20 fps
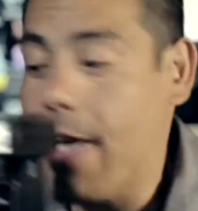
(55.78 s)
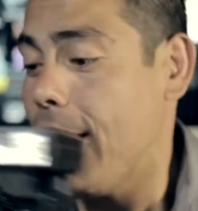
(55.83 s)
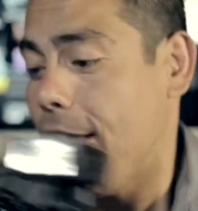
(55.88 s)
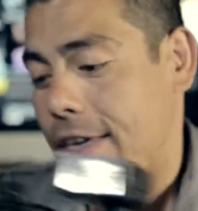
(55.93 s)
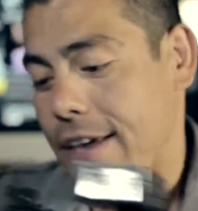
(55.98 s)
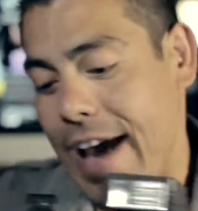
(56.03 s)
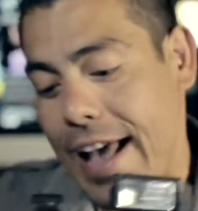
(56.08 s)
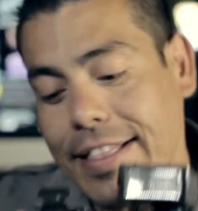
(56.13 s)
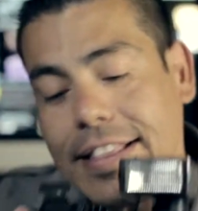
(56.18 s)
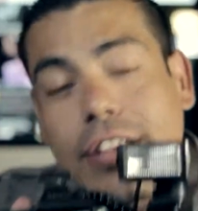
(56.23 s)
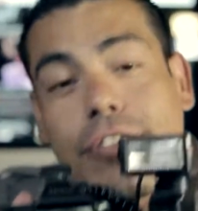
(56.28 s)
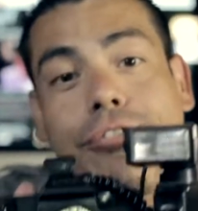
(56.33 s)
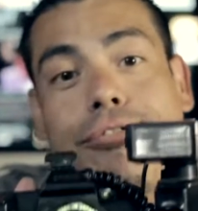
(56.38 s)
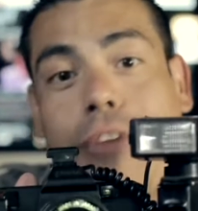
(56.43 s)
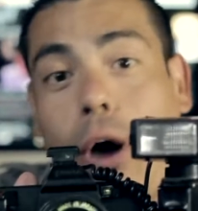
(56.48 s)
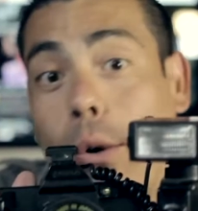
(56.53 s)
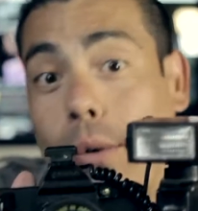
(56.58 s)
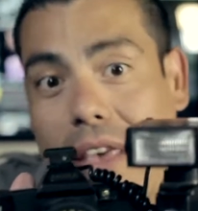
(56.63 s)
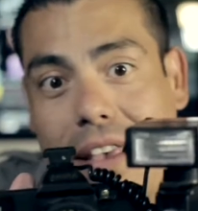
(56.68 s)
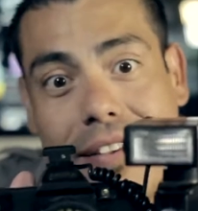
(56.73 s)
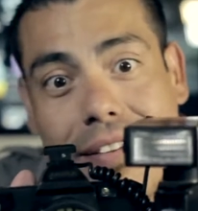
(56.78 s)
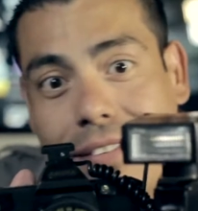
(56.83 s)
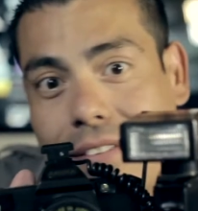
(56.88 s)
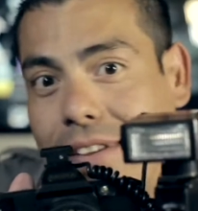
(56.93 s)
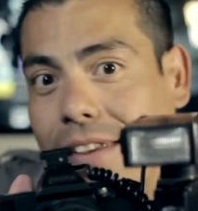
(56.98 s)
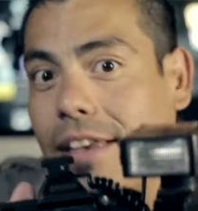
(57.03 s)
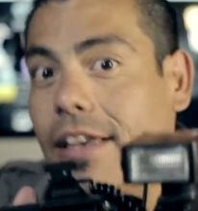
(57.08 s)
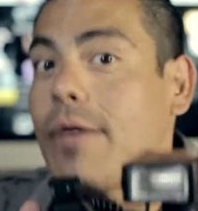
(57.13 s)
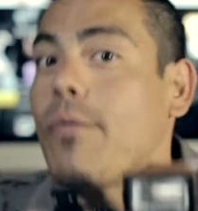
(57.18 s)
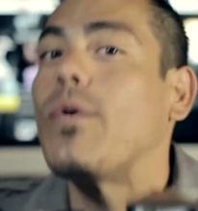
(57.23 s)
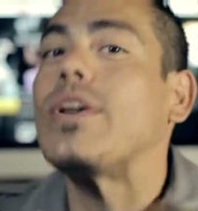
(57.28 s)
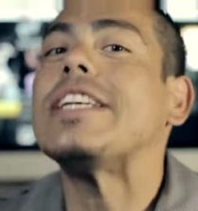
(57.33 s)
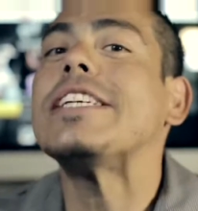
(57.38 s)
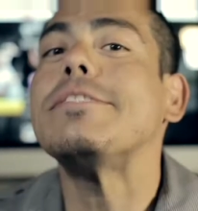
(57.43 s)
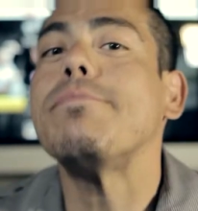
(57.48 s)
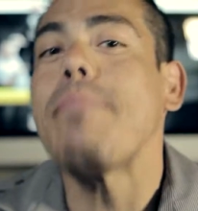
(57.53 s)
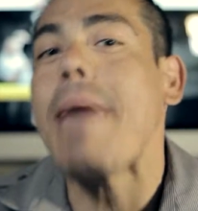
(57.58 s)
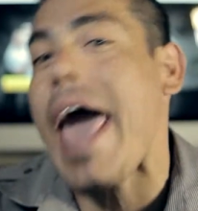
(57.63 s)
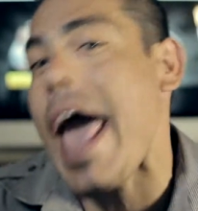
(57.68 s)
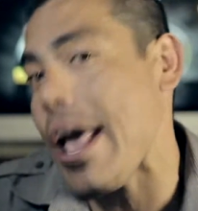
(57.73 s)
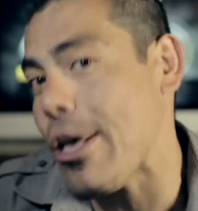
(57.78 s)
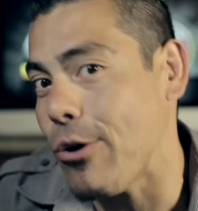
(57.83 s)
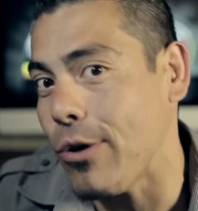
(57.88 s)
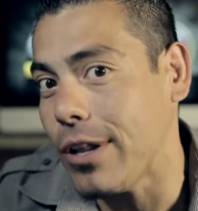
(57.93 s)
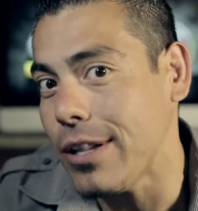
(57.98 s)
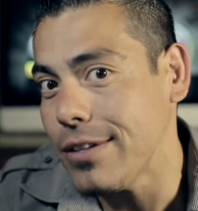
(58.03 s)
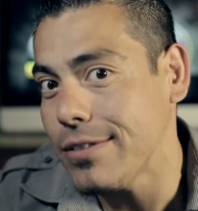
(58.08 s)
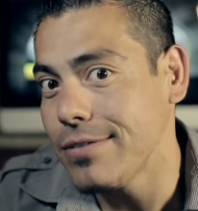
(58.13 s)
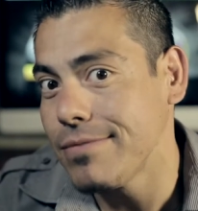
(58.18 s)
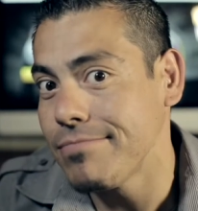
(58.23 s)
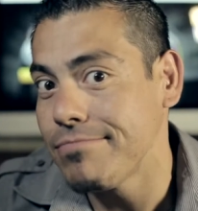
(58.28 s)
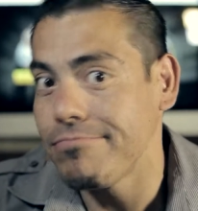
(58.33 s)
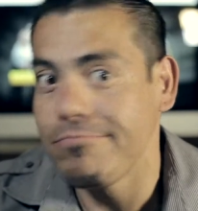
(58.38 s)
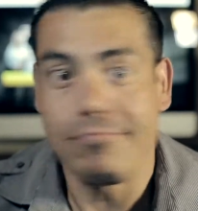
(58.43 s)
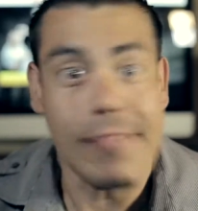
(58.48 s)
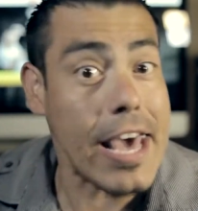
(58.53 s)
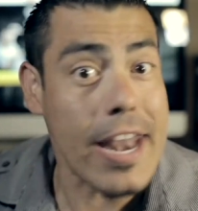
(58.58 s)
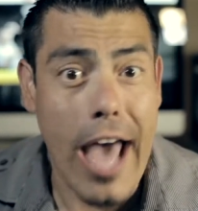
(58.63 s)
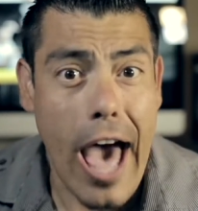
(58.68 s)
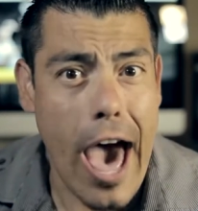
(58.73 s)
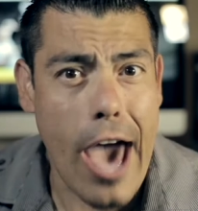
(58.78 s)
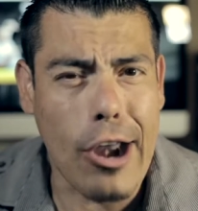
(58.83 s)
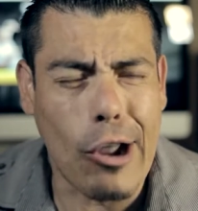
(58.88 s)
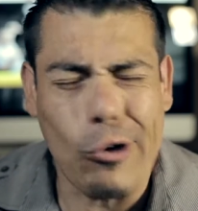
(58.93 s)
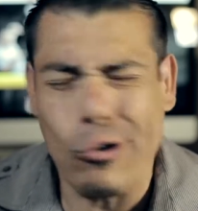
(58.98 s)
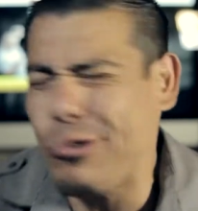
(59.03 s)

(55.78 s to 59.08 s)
You got this focus, which is manual, not auto.